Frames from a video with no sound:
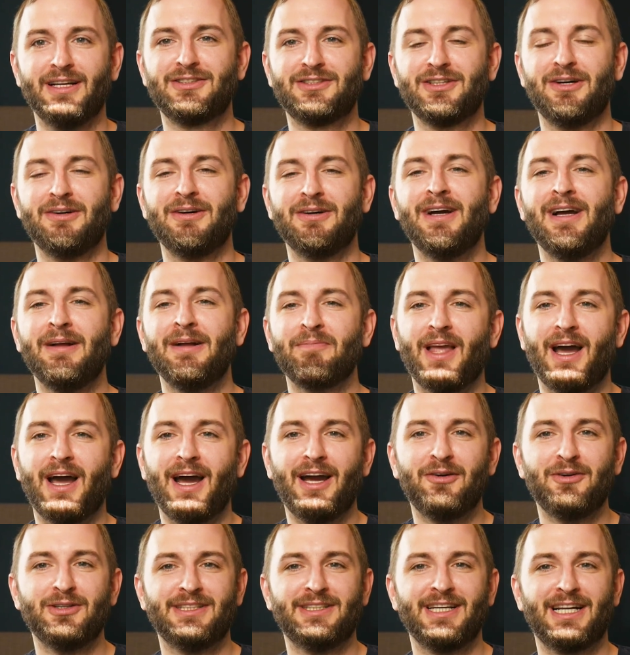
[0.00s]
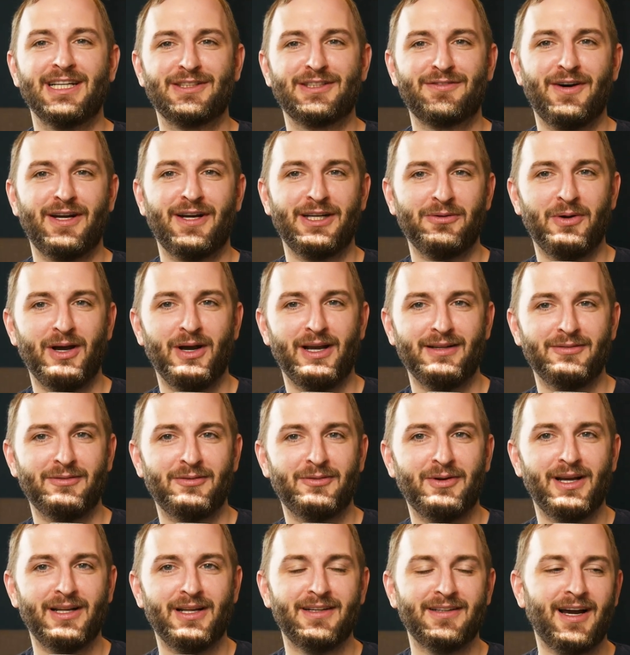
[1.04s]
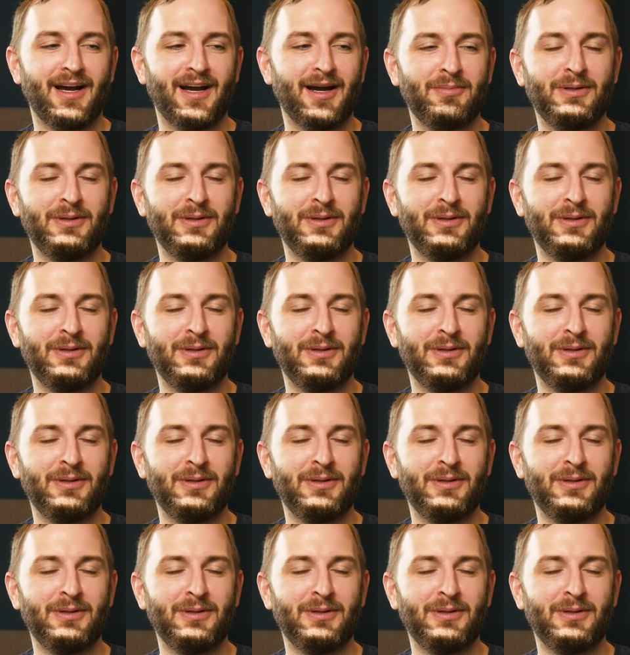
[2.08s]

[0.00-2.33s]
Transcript: So I always think it's funny when when uh,